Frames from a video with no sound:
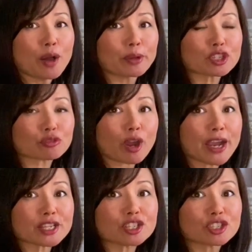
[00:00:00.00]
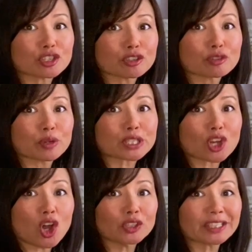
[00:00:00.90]
But try to do what's
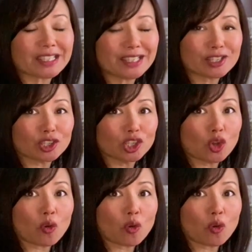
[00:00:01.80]
called a KEGEL,